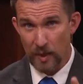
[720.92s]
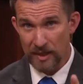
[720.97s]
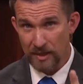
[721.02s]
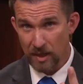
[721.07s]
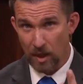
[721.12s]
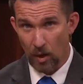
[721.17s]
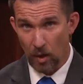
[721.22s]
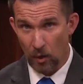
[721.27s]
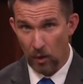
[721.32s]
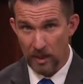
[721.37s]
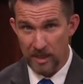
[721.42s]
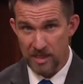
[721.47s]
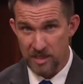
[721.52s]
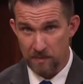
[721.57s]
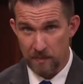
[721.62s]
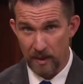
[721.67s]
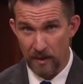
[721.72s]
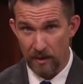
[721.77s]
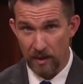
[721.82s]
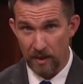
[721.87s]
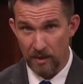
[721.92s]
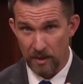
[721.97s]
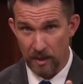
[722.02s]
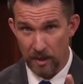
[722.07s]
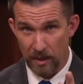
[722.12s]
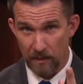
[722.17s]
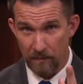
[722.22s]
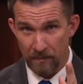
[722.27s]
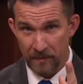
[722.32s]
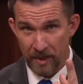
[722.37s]
with the Holy Spirit.
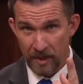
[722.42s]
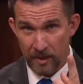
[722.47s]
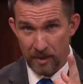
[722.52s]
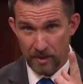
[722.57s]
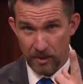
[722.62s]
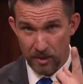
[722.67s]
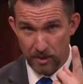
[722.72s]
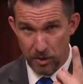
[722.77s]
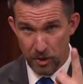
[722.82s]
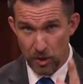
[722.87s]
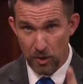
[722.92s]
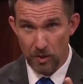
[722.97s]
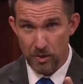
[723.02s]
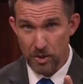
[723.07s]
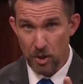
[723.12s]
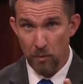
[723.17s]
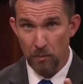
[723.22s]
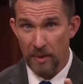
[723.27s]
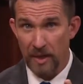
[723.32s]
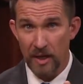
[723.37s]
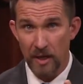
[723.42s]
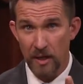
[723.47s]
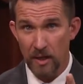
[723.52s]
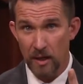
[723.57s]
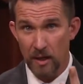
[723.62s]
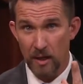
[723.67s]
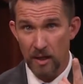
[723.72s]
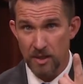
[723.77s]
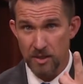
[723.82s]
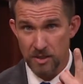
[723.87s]
The, the Jews on
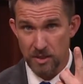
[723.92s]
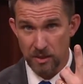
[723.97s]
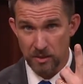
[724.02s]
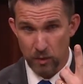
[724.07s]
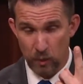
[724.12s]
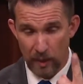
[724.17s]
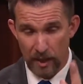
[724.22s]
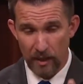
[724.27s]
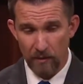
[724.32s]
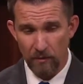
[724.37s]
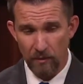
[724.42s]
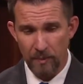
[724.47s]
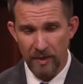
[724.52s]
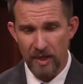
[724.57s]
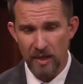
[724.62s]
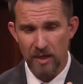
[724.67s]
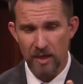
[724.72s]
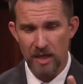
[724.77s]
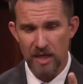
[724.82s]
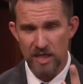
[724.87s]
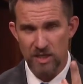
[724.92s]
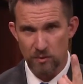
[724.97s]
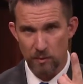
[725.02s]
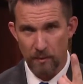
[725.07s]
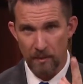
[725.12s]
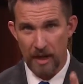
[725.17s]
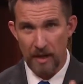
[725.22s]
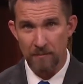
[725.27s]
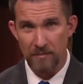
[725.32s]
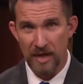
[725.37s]
Pentecost, the 12 on Pentecost,
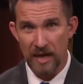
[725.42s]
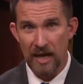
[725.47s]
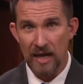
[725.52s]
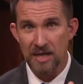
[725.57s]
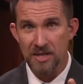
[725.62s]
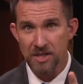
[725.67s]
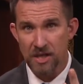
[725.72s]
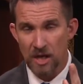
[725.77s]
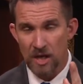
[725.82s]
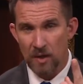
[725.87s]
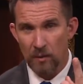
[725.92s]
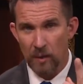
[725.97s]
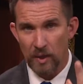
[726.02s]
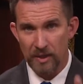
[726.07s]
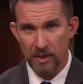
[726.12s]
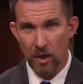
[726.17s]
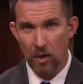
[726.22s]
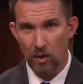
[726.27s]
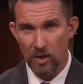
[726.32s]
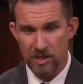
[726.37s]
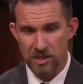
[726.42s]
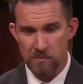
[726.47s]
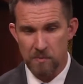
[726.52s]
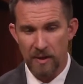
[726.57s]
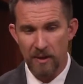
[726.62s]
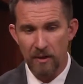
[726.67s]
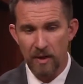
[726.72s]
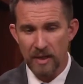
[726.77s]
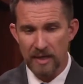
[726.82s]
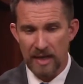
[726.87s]
were baptized with the Holy
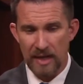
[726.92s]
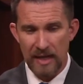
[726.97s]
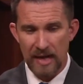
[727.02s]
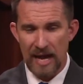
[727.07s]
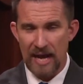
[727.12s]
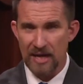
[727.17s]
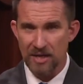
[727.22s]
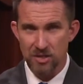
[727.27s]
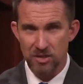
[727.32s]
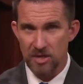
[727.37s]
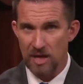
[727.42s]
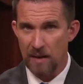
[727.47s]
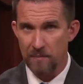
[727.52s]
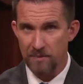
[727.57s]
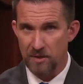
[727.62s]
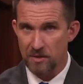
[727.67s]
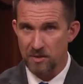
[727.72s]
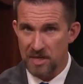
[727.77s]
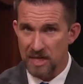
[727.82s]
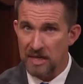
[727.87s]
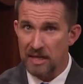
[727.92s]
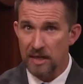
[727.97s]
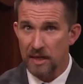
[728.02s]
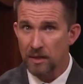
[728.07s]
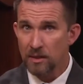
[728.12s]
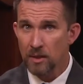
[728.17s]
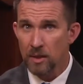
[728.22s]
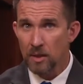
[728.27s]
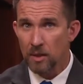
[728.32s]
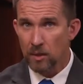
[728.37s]
Spirit. And in Acts chapter
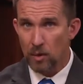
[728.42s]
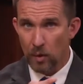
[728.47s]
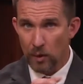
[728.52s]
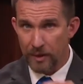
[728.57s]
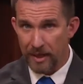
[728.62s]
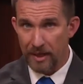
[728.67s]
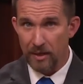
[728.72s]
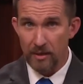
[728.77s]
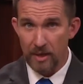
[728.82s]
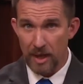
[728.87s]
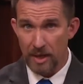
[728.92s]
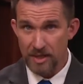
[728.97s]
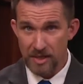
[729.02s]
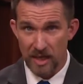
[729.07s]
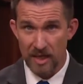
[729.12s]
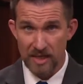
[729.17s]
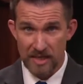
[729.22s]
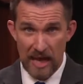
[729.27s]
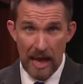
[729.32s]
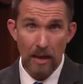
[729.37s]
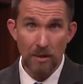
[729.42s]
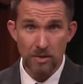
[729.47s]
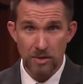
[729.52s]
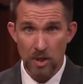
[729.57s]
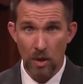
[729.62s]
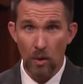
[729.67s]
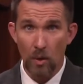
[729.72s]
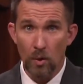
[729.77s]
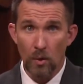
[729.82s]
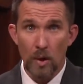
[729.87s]
10, Cornelius and his
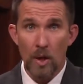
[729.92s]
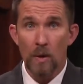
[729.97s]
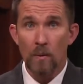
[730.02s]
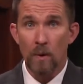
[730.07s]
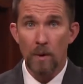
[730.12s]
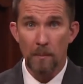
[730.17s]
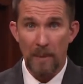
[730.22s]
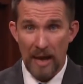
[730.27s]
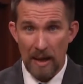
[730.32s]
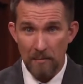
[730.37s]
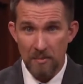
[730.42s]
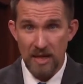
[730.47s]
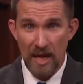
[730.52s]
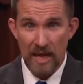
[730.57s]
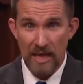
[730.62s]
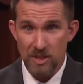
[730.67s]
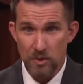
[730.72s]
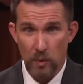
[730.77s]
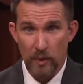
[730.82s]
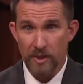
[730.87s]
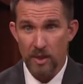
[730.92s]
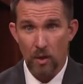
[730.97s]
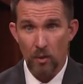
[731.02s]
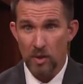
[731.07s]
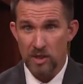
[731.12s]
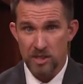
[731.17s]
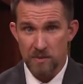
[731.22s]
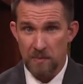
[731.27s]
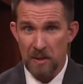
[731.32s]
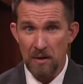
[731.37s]
household were baptized with the
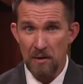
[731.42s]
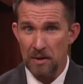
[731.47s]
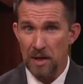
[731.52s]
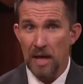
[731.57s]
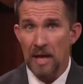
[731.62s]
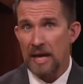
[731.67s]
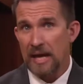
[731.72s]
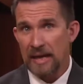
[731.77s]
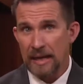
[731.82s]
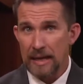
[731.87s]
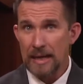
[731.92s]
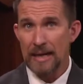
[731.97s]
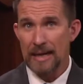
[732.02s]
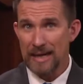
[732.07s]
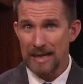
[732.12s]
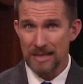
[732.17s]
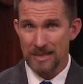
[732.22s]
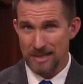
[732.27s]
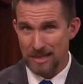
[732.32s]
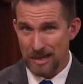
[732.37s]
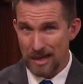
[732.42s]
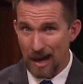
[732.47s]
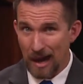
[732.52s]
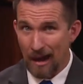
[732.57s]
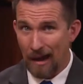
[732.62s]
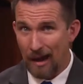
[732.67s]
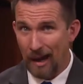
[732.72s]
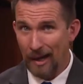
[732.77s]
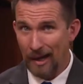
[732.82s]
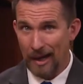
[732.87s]
Holy Spirit. It is
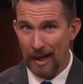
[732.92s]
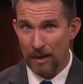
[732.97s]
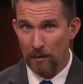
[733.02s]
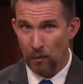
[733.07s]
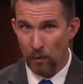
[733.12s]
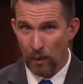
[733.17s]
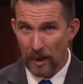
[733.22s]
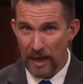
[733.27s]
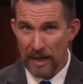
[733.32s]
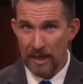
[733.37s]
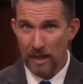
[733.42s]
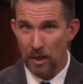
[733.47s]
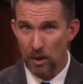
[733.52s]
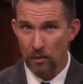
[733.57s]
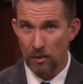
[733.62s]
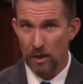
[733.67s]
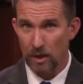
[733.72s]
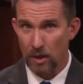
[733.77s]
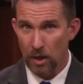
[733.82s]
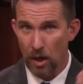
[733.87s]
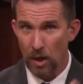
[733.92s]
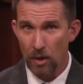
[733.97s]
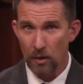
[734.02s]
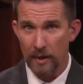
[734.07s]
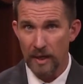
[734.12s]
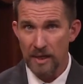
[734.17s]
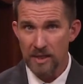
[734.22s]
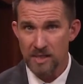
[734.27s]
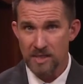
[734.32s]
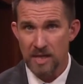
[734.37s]
not a regular
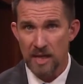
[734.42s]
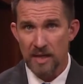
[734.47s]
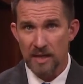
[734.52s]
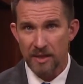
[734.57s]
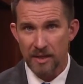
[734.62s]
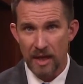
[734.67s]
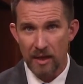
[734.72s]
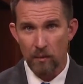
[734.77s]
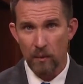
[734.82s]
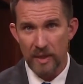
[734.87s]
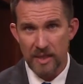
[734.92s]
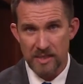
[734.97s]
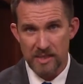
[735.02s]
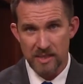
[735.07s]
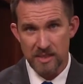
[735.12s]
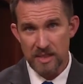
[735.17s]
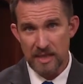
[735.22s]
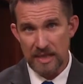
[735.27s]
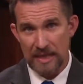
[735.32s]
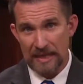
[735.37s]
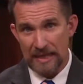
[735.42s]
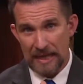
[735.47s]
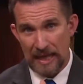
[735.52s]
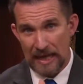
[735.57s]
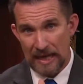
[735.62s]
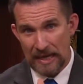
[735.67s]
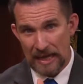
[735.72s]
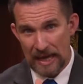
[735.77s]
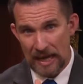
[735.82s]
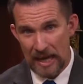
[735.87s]
occurrence that we see
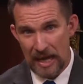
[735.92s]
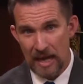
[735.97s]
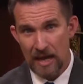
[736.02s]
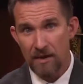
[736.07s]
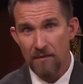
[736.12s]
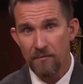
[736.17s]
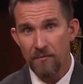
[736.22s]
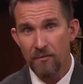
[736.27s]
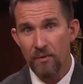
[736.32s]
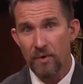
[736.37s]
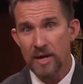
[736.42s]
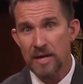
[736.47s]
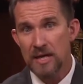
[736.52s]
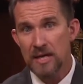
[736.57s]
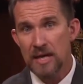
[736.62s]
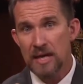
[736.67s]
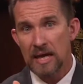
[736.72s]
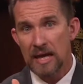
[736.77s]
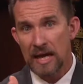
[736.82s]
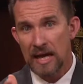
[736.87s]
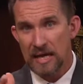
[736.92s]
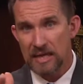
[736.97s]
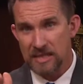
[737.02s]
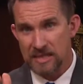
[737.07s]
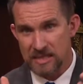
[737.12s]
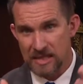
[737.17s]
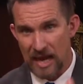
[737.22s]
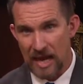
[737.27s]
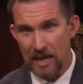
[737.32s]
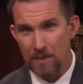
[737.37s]
at every
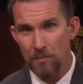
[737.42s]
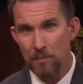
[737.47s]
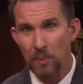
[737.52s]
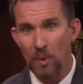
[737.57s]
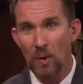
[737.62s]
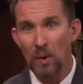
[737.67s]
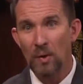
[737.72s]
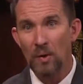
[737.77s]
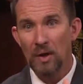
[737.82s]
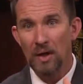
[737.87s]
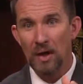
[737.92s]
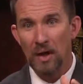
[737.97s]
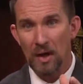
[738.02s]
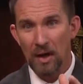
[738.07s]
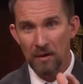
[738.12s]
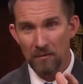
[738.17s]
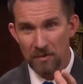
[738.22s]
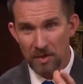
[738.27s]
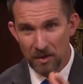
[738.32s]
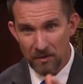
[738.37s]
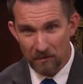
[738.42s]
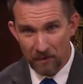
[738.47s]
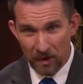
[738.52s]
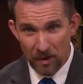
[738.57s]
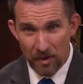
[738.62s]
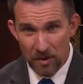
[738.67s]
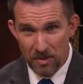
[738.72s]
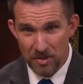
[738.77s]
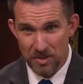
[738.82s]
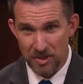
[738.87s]
example of
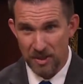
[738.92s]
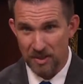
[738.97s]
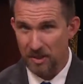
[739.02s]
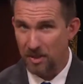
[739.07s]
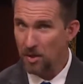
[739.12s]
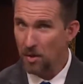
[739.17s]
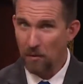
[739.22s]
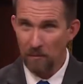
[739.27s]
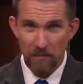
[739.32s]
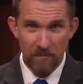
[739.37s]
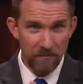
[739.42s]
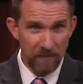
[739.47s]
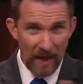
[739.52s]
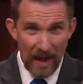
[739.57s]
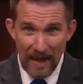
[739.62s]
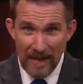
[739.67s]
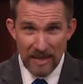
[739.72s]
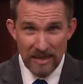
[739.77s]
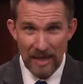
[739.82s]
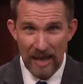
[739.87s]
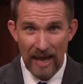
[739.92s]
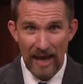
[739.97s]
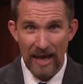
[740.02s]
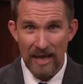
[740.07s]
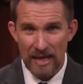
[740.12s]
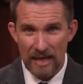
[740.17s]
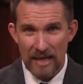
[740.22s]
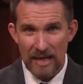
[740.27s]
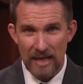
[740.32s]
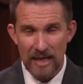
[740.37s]
conversion. You don't find
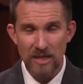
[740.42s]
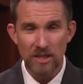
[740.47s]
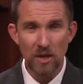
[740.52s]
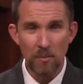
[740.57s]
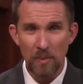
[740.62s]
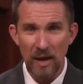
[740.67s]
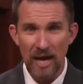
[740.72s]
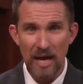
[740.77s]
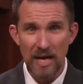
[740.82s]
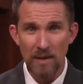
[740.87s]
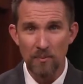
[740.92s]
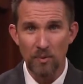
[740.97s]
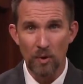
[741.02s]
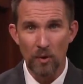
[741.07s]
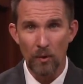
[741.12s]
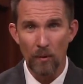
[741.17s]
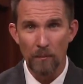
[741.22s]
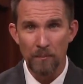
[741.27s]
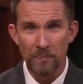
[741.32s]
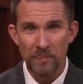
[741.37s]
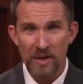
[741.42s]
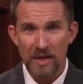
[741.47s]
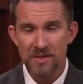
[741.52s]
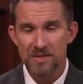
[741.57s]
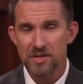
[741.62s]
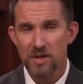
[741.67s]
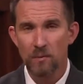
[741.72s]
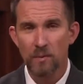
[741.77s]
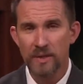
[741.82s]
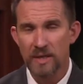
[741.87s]
that in the Bible.
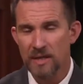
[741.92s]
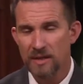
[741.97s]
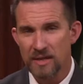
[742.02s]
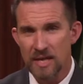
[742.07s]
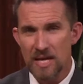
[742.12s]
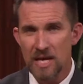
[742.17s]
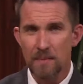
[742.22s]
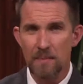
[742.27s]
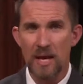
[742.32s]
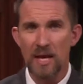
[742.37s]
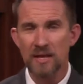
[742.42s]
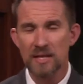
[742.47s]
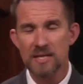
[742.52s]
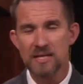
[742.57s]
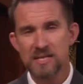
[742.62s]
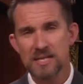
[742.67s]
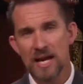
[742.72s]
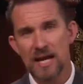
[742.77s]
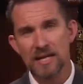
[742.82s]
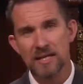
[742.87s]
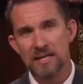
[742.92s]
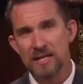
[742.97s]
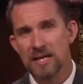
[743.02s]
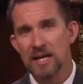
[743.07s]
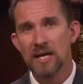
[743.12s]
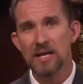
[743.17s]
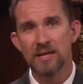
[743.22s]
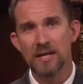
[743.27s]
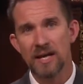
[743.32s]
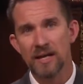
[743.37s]
And so when you think about this
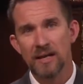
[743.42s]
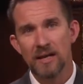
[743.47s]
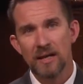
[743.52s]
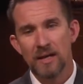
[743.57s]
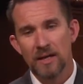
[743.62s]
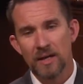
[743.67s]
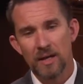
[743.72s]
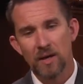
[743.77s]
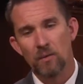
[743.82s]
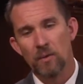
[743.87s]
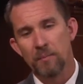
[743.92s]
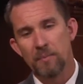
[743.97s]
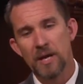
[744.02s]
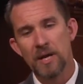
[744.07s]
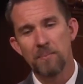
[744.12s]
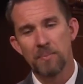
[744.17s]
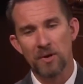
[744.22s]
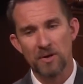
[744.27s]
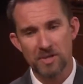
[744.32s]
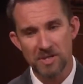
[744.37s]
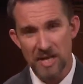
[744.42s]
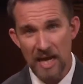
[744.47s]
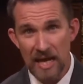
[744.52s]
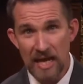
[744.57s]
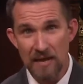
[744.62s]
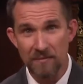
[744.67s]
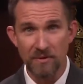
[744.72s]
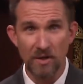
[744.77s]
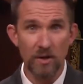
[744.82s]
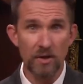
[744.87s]
idea that, you know, when people are
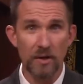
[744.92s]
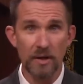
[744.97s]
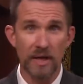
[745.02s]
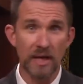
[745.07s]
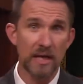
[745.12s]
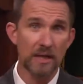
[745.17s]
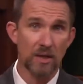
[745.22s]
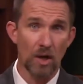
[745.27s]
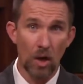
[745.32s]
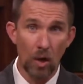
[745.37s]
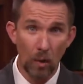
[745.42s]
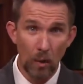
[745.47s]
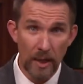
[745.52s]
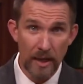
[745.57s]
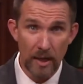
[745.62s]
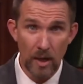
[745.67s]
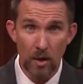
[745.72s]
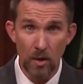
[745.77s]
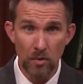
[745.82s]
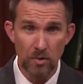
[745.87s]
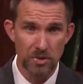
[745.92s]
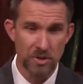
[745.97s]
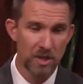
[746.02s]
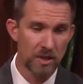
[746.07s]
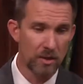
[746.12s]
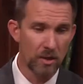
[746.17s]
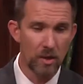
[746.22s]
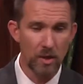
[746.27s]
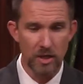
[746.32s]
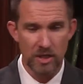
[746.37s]
saved, they're going to get the Holy Ghost
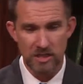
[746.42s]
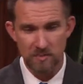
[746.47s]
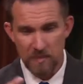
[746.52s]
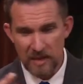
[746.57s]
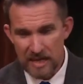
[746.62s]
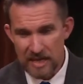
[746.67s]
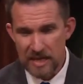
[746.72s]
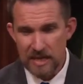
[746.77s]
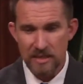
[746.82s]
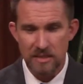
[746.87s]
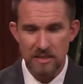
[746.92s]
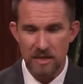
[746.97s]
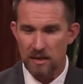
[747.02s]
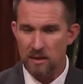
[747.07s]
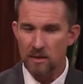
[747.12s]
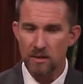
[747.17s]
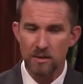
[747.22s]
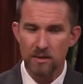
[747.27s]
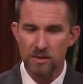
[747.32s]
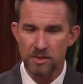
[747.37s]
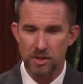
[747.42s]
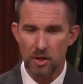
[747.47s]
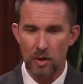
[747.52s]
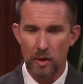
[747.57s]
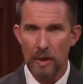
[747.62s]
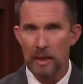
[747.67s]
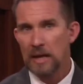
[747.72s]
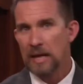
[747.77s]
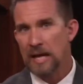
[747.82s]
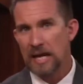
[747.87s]
and they're going to speak in tongues
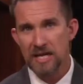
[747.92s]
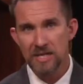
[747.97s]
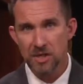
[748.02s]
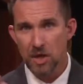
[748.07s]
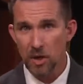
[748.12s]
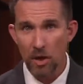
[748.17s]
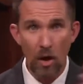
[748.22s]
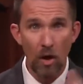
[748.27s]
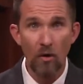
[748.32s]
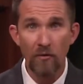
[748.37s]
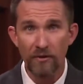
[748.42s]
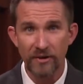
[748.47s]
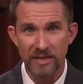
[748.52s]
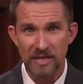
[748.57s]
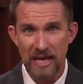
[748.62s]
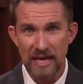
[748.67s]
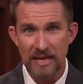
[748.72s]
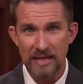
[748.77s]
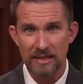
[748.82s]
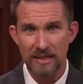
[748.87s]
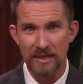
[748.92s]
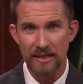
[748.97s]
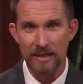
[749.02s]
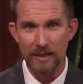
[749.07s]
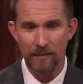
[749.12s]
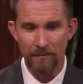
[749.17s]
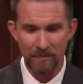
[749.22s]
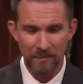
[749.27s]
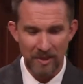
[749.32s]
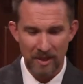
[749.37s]
or He's going to overtake
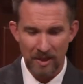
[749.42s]
them.